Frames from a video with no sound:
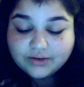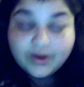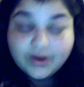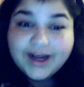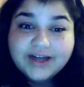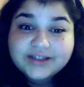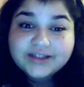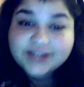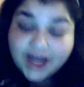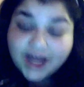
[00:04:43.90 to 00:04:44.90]
Oh, and I got a
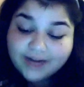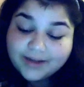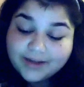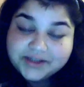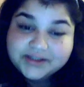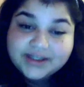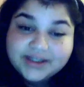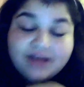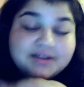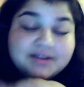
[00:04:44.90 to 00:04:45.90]
lot of presents, like,
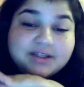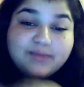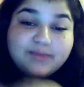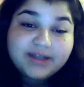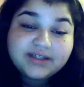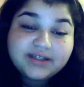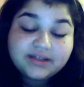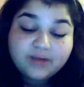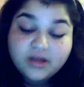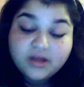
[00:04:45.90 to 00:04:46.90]
that was, like, the
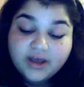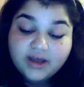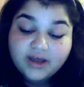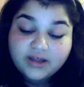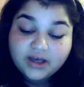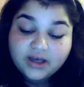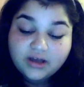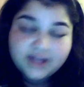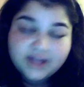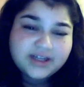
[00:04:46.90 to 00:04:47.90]
bestest birthday, I think.
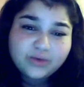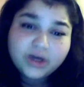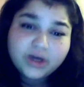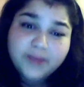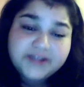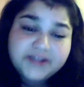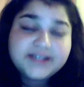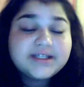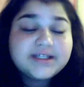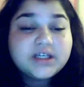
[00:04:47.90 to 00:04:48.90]
That's not a word,
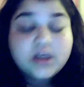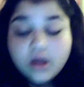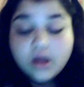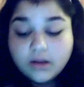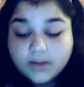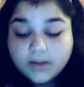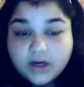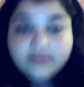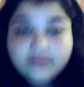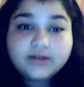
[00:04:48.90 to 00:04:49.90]
bestest.
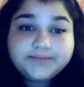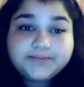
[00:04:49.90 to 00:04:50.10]
Whatever.